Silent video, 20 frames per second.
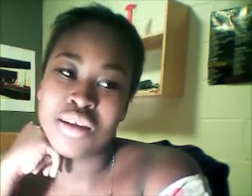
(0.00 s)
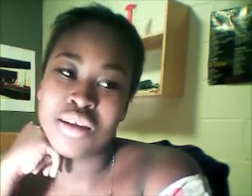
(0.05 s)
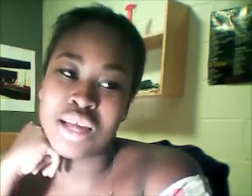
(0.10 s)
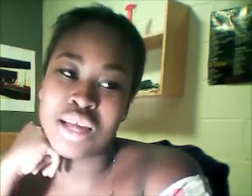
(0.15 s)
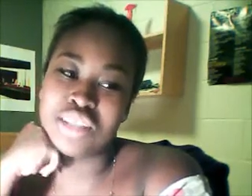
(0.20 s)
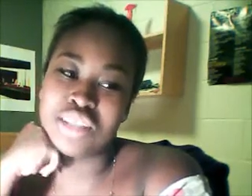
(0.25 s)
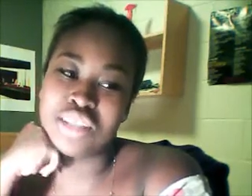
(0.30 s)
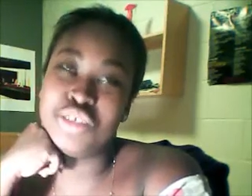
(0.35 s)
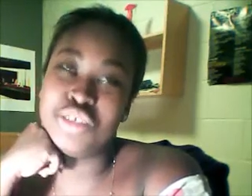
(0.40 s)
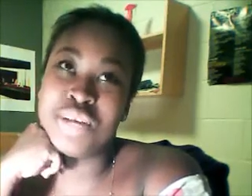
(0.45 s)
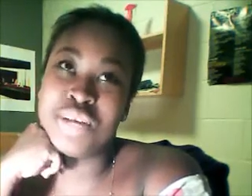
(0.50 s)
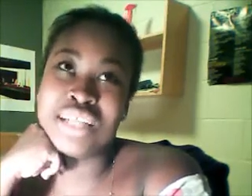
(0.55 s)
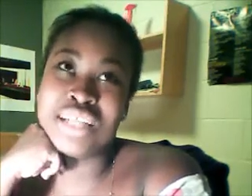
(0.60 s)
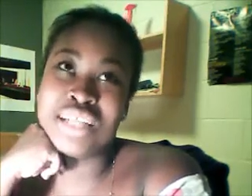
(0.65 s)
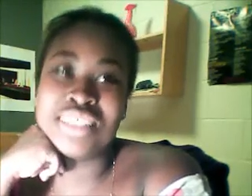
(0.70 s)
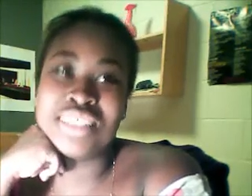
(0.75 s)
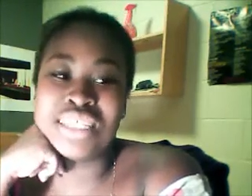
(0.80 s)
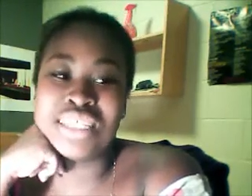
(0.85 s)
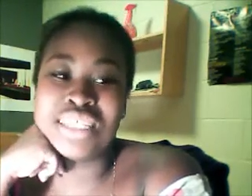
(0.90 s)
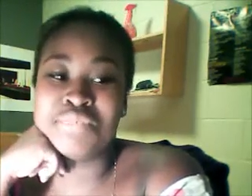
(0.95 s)
As Dukan
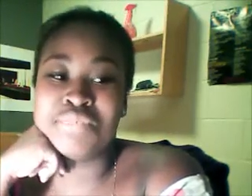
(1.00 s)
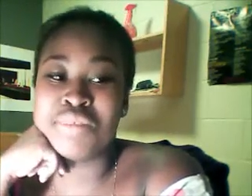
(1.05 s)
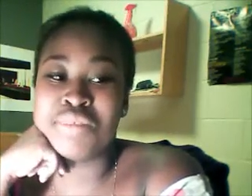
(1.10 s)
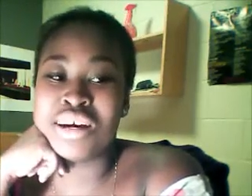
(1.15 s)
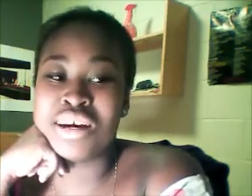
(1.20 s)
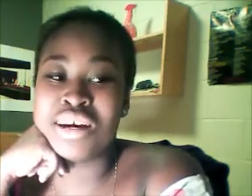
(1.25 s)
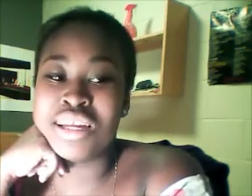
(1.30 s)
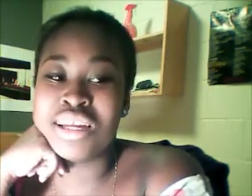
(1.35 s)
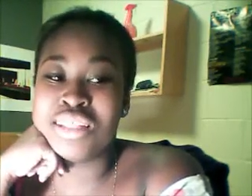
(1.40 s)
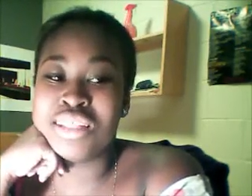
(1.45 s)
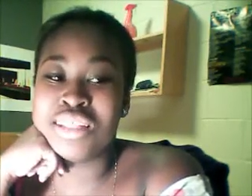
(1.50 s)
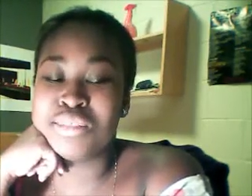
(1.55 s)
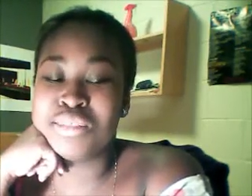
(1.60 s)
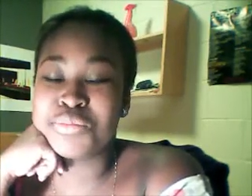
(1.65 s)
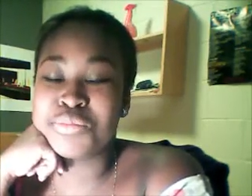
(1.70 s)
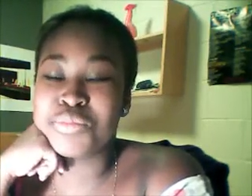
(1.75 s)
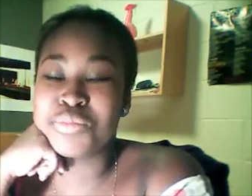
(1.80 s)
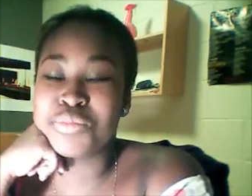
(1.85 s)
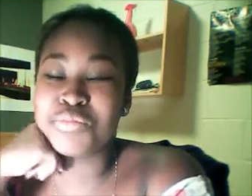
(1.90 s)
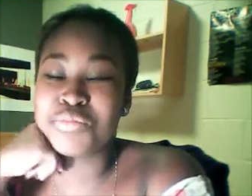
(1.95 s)
says, my
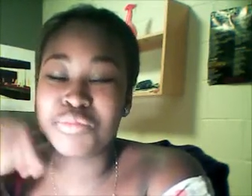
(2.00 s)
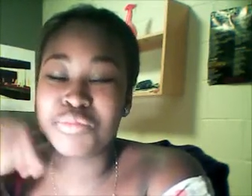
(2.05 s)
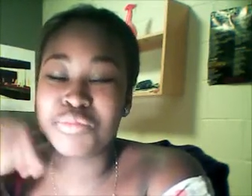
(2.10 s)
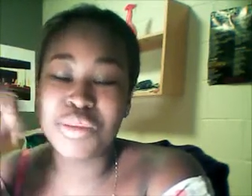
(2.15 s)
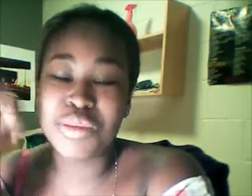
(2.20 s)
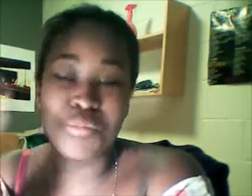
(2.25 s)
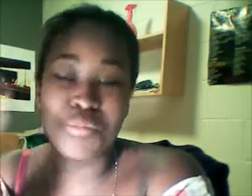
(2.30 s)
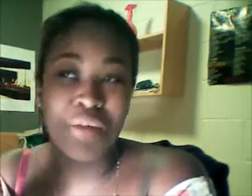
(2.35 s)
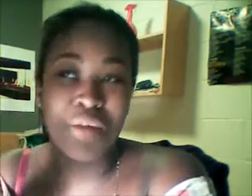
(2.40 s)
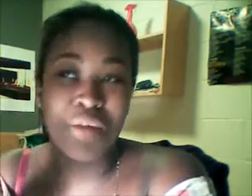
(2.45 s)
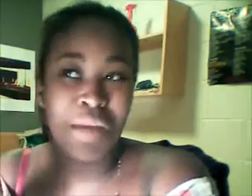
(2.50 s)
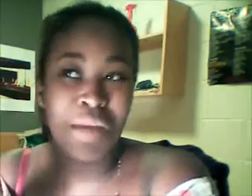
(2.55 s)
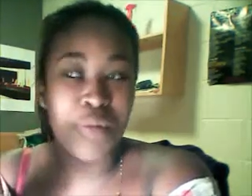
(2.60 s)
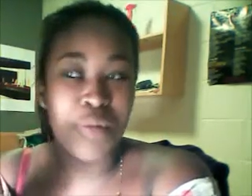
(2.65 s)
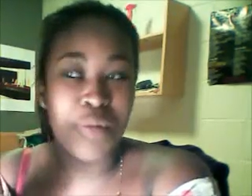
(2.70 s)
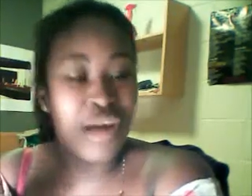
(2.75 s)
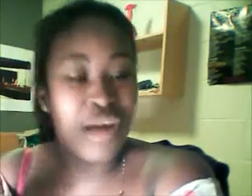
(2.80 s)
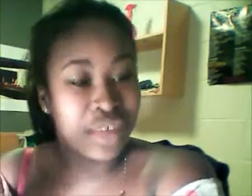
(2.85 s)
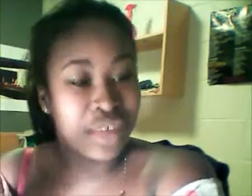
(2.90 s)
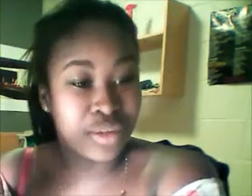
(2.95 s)
tip, my
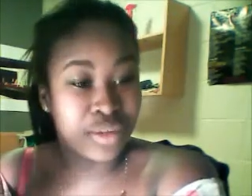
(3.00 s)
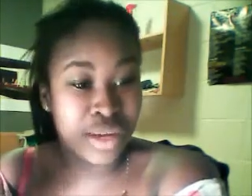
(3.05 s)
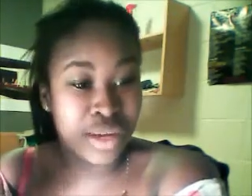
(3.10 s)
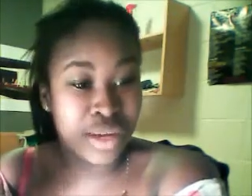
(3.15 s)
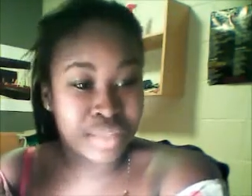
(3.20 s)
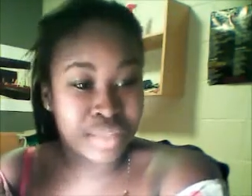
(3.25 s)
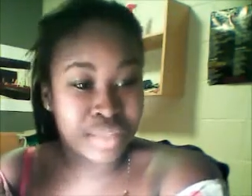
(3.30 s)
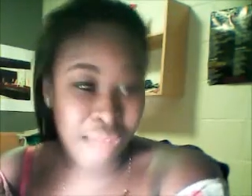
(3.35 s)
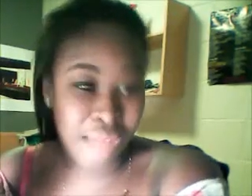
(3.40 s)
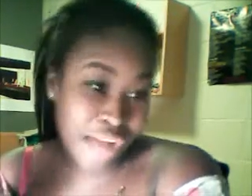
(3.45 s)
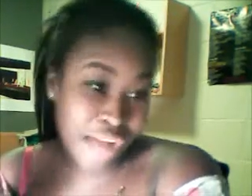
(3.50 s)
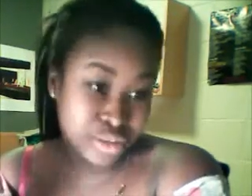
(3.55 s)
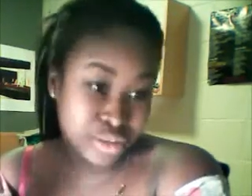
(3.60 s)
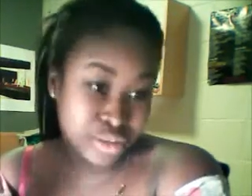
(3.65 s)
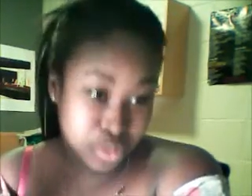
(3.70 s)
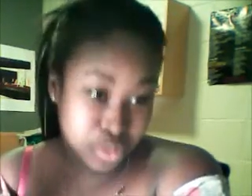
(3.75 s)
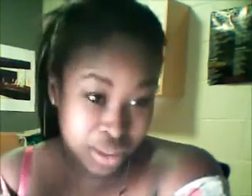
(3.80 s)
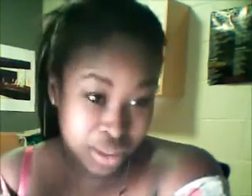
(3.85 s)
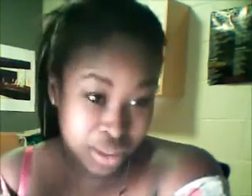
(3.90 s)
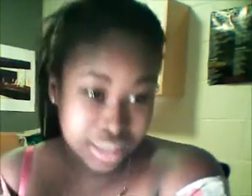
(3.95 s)
perfect weight, my actual
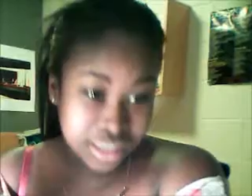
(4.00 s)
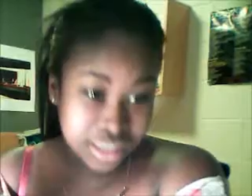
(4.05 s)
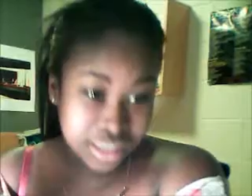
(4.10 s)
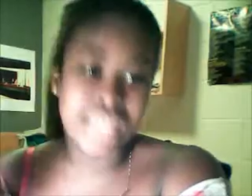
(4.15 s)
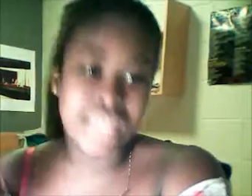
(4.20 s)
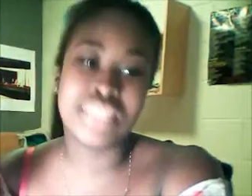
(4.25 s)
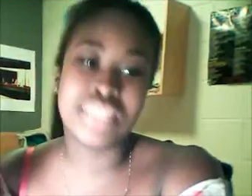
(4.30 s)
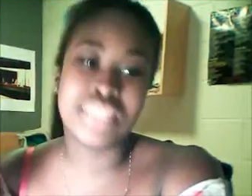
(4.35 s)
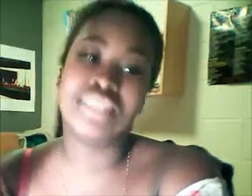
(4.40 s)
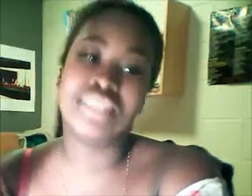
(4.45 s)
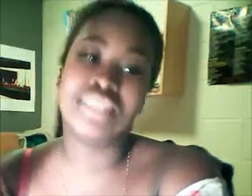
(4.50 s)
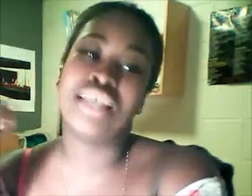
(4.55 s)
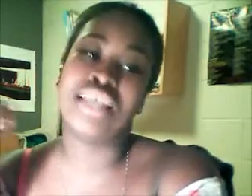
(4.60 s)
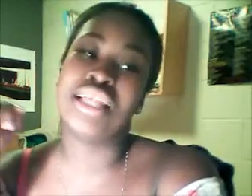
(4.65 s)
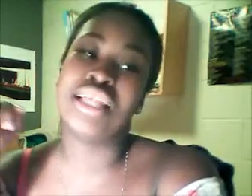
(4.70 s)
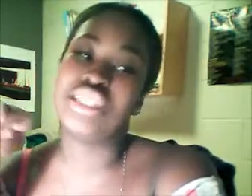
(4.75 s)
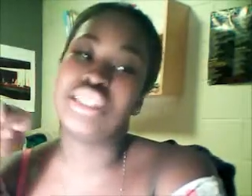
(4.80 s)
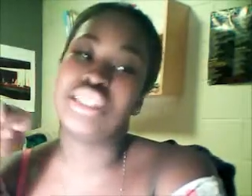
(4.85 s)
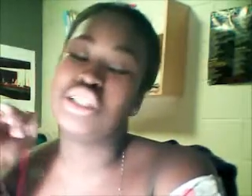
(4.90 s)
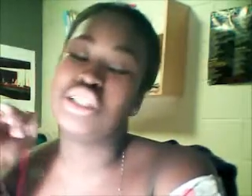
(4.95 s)
weight is ten
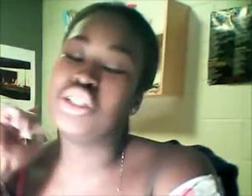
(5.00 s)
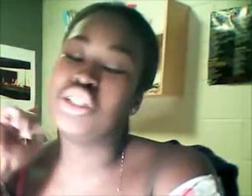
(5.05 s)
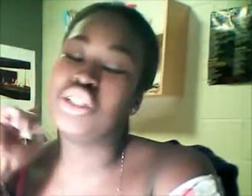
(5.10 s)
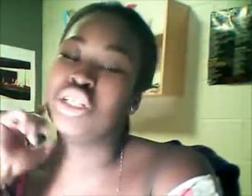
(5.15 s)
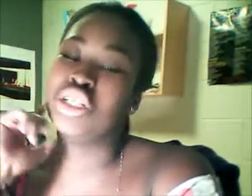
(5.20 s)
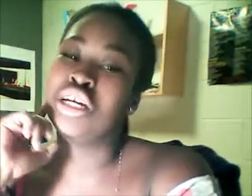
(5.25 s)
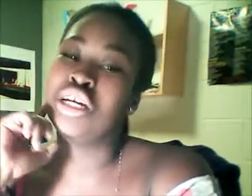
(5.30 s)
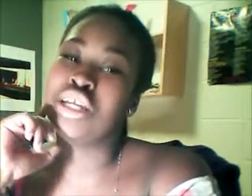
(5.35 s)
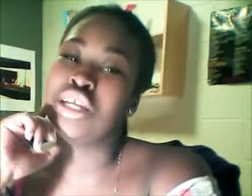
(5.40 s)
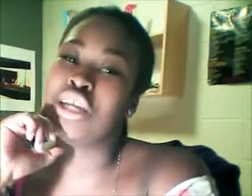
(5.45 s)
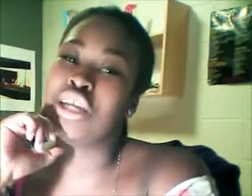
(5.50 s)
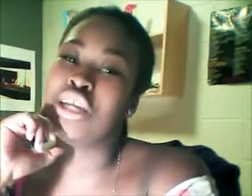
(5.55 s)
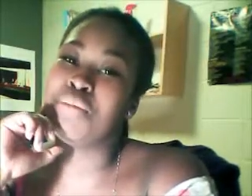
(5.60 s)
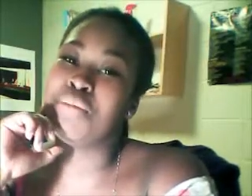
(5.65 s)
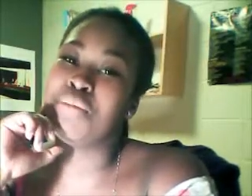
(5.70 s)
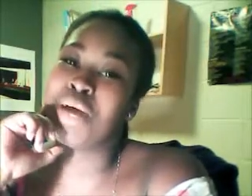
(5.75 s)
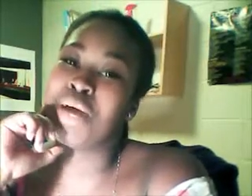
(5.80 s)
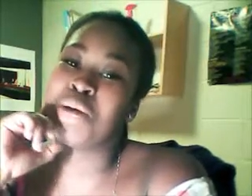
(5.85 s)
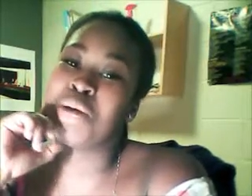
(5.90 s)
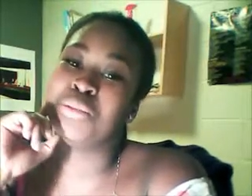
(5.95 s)
stone, nine
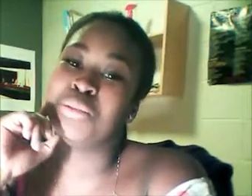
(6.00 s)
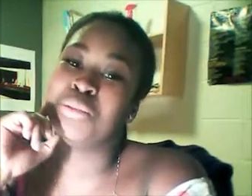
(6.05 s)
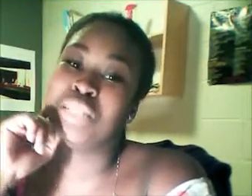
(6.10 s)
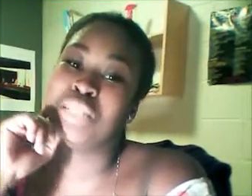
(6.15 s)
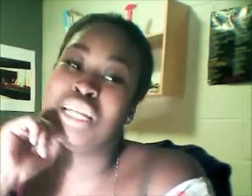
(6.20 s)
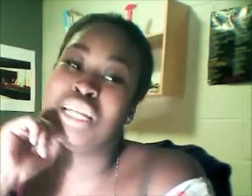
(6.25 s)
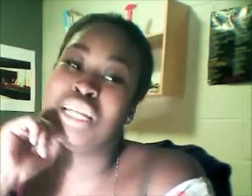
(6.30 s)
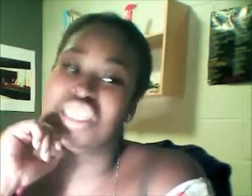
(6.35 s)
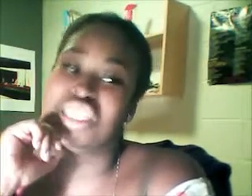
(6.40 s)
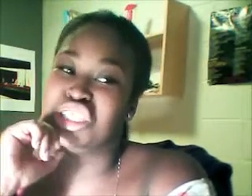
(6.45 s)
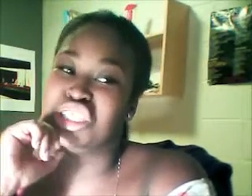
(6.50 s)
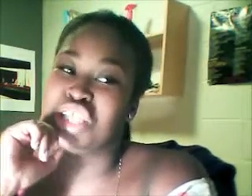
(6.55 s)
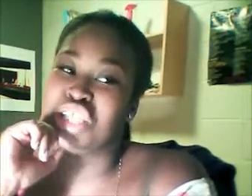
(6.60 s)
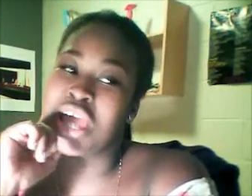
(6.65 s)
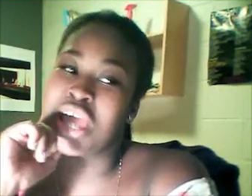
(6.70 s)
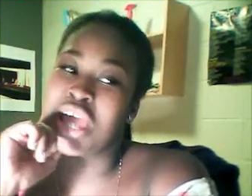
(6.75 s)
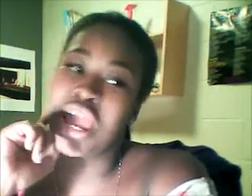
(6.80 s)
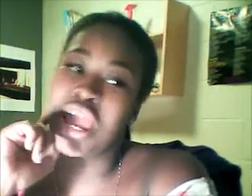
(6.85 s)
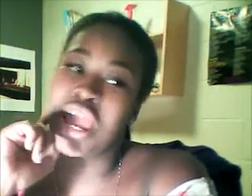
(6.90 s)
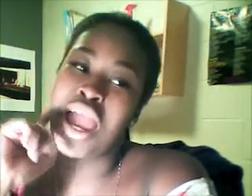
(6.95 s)
pounds, let's
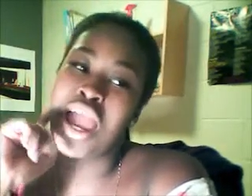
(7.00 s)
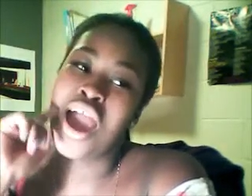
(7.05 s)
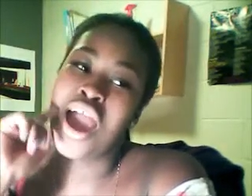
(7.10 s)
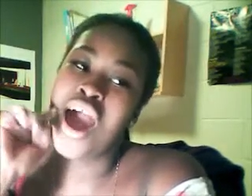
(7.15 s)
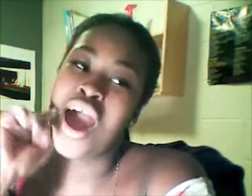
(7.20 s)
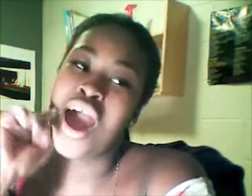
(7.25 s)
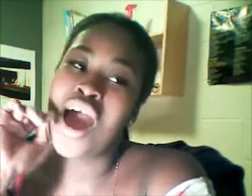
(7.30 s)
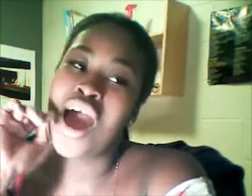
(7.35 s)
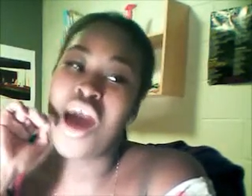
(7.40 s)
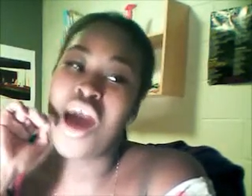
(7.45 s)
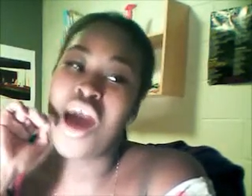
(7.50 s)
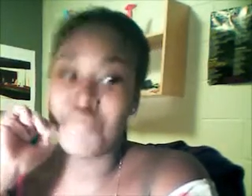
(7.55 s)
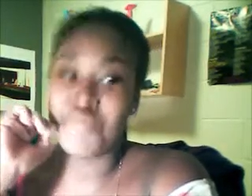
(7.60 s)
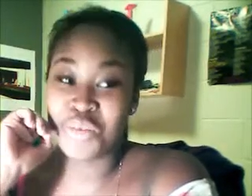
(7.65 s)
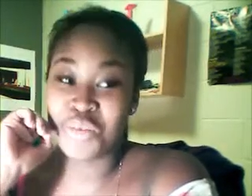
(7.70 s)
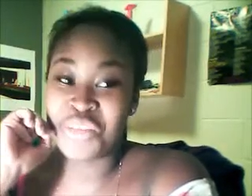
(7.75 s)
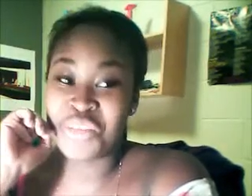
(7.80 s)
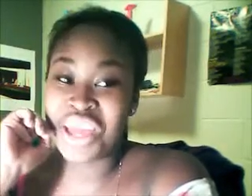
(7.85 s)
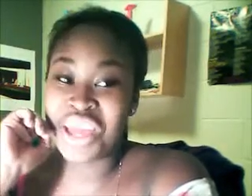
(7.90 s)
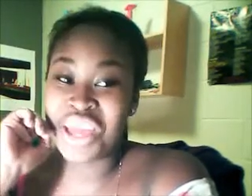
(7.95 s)
say. I'm
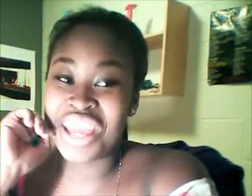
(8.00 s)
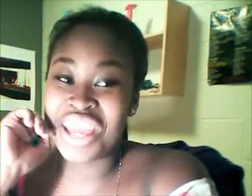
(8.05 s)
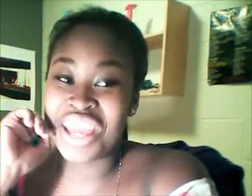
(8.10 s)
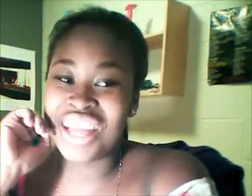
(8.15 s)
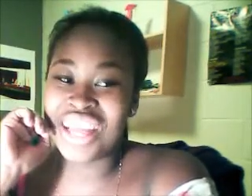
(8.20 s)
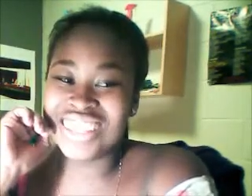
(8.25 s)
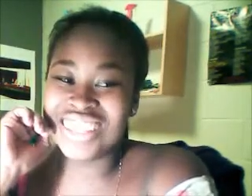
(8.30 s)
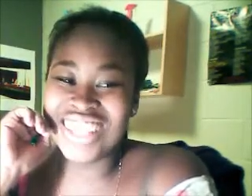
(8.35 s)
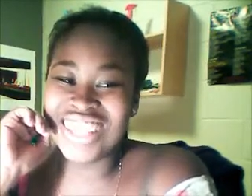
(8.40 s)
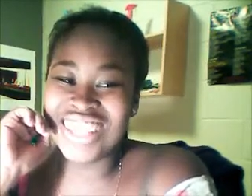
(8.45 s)
not there yet.